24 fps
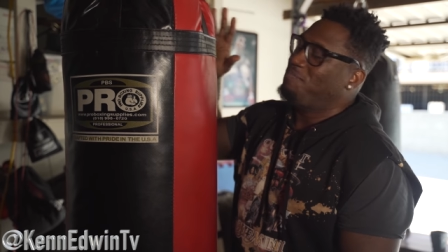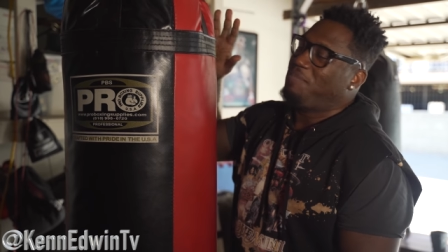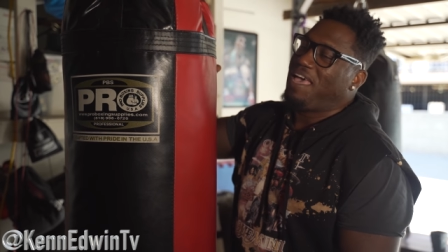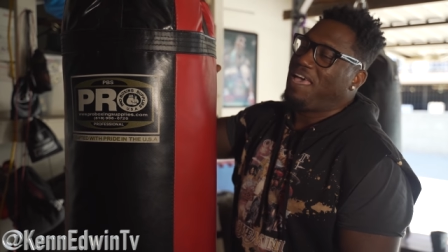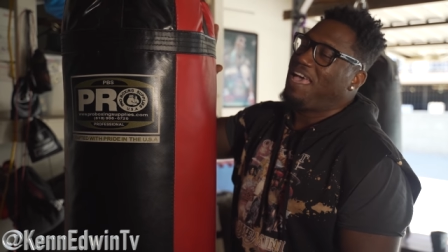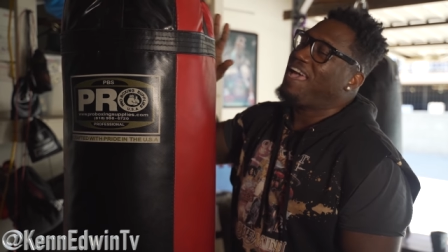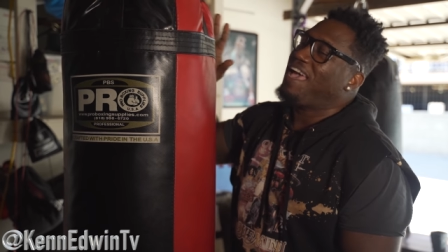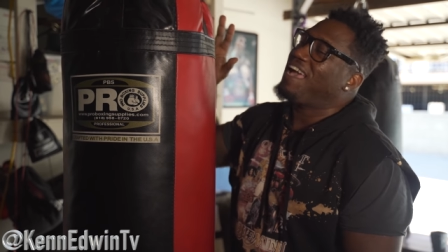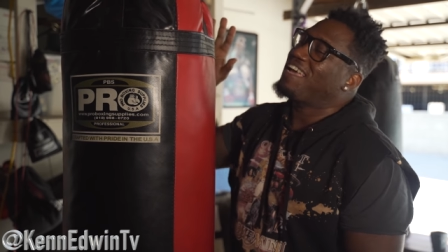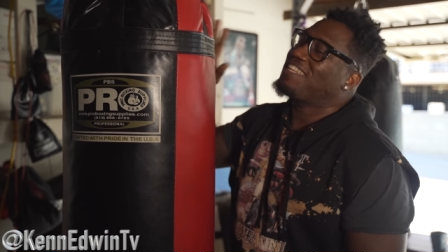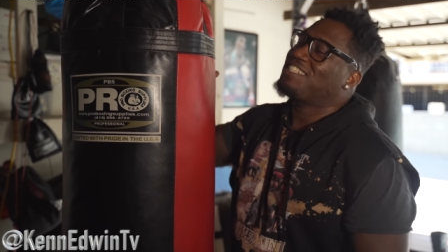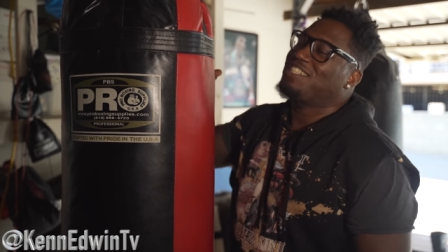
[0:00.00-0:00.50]

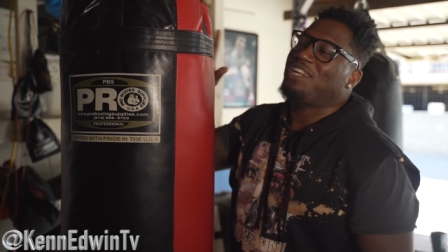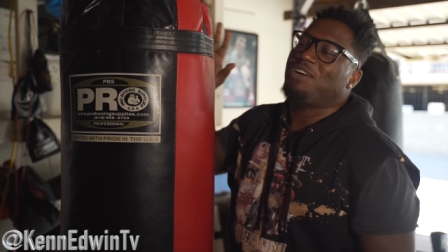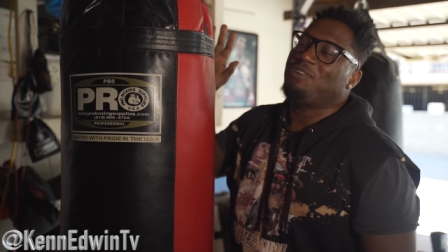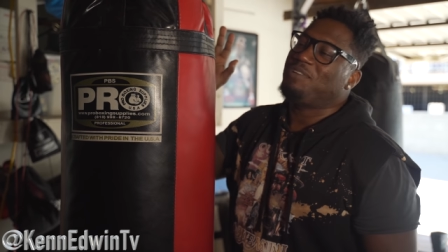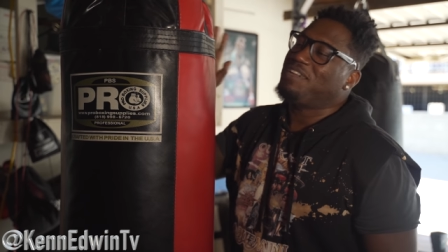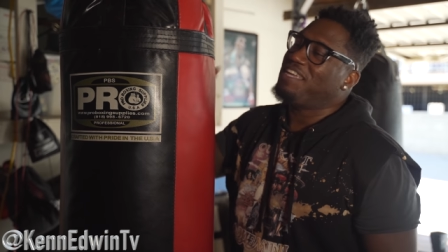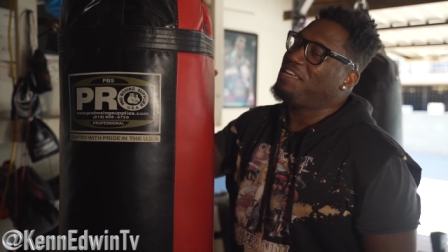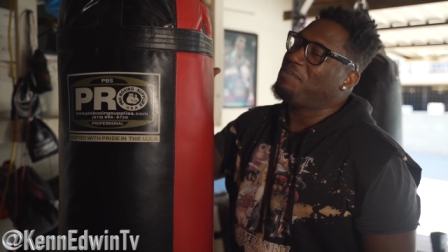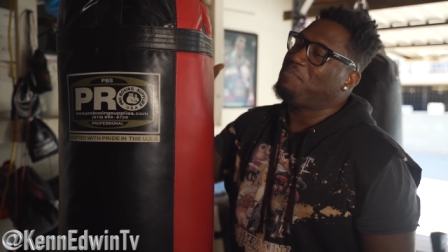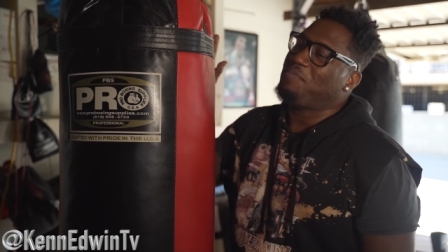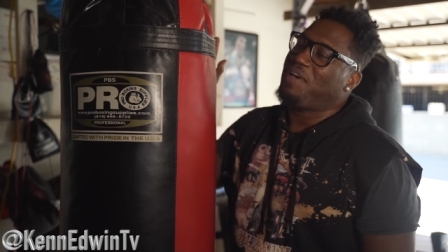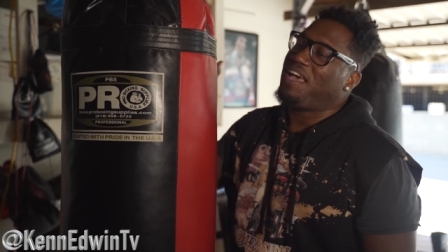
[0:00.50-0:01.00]
Bags don't
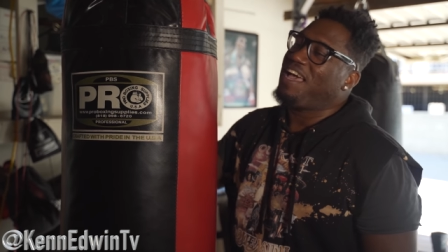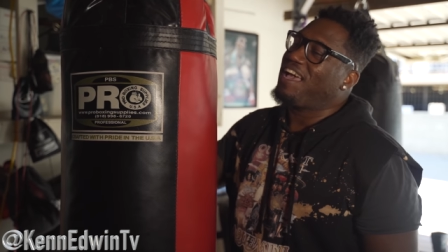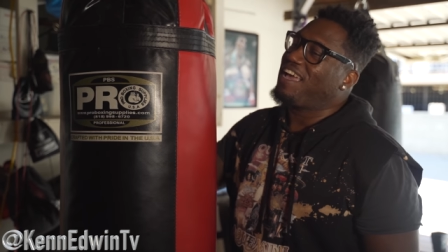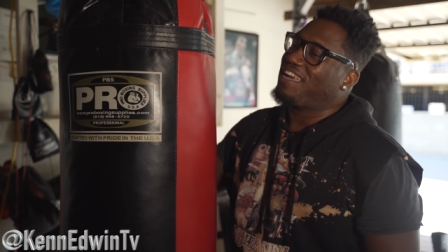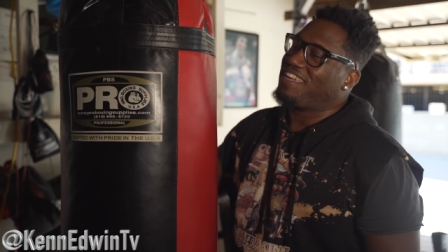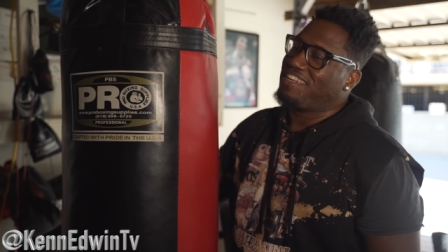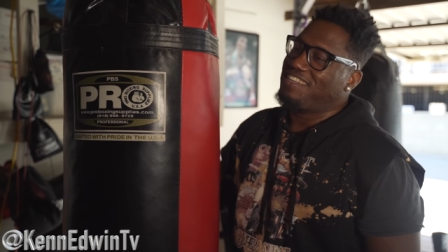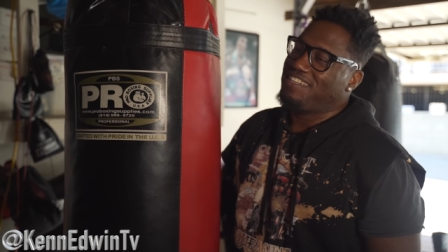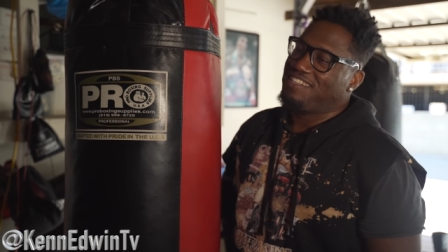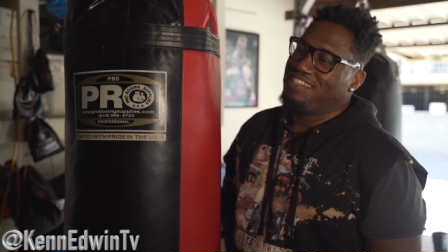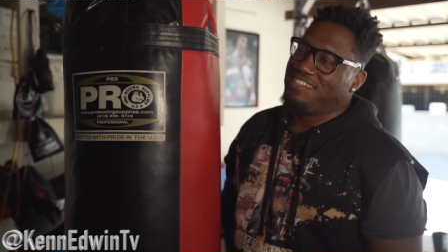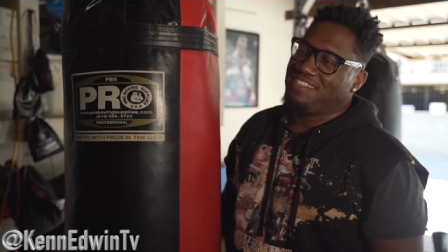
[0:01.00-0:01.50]
hit
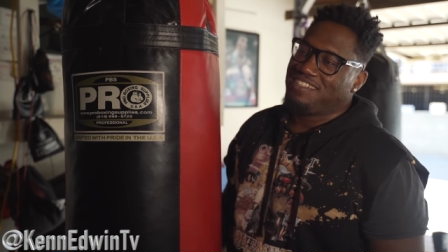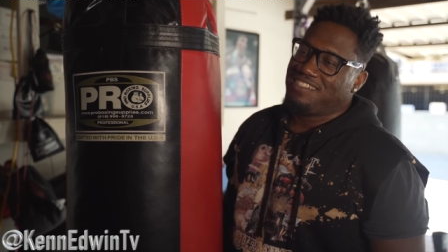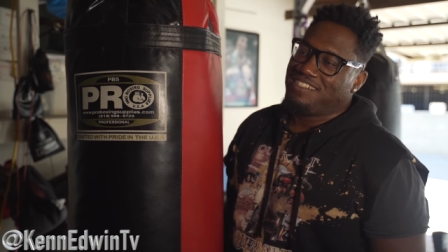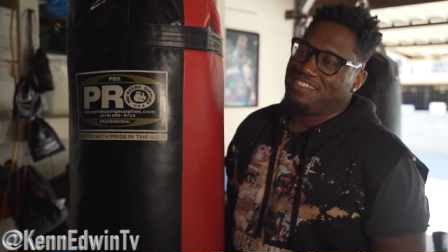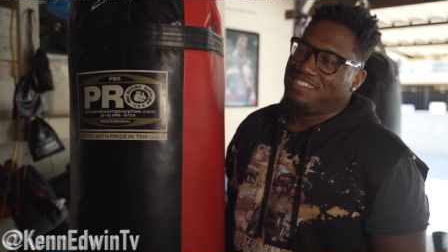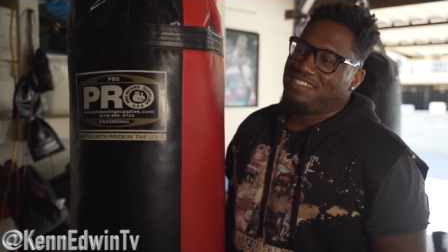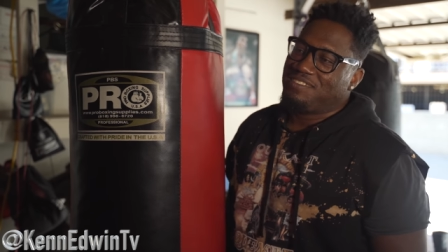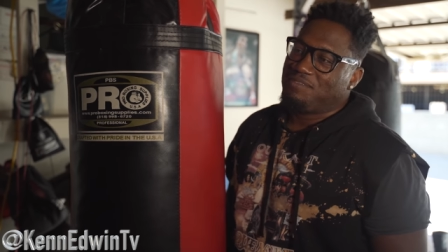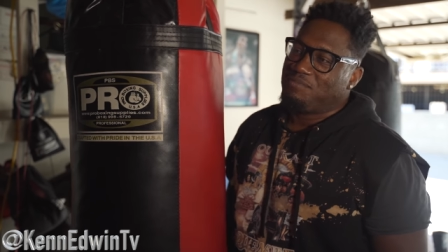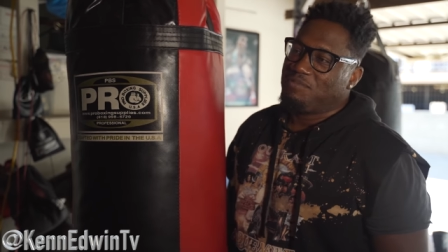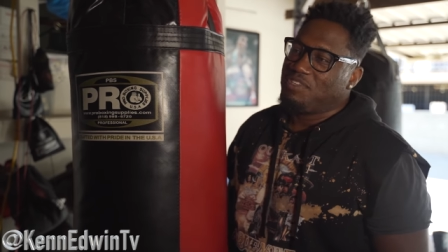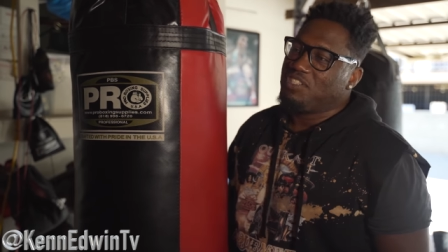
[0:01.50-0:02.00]
back.
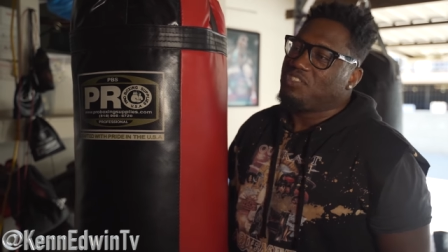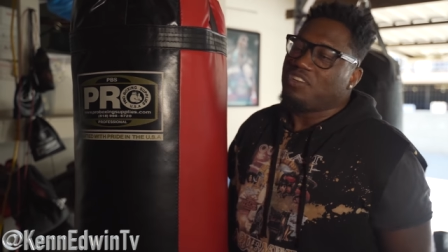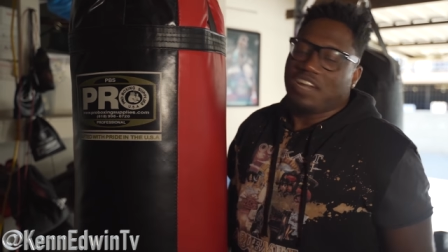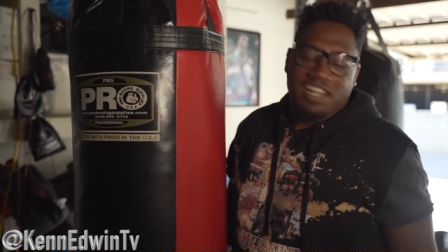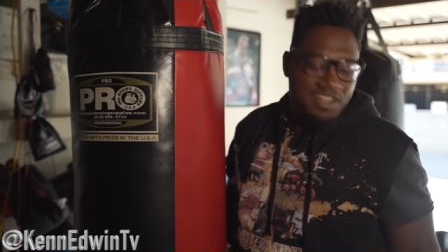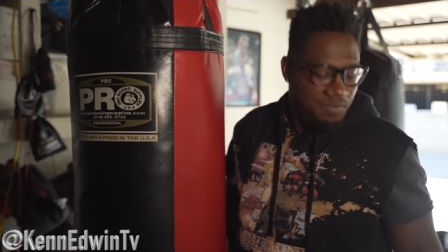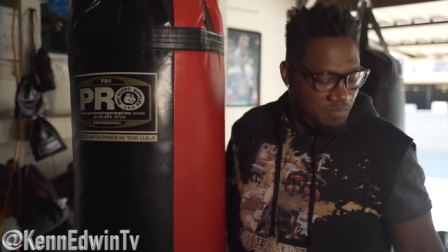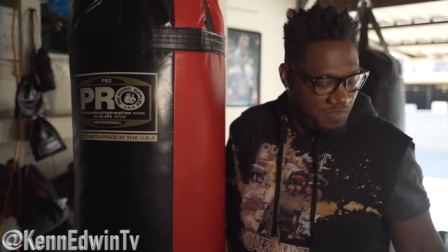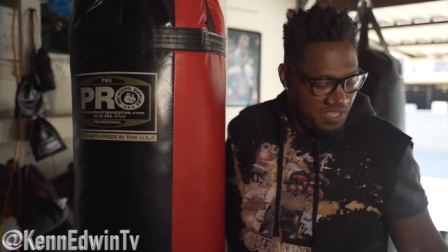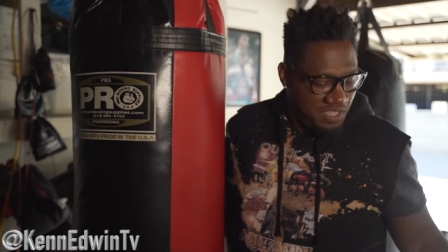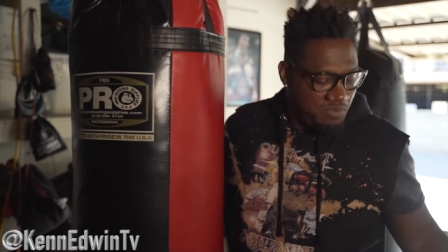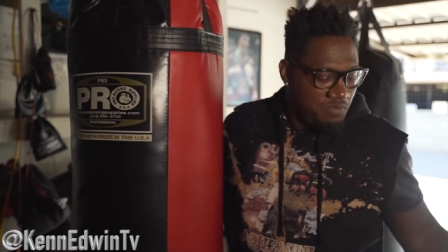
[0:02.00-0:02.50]
We trying
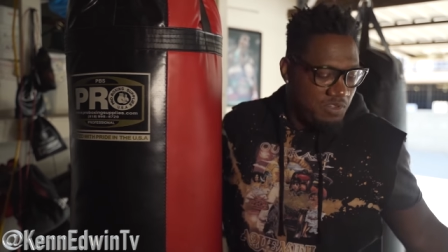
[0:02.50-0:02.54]
to be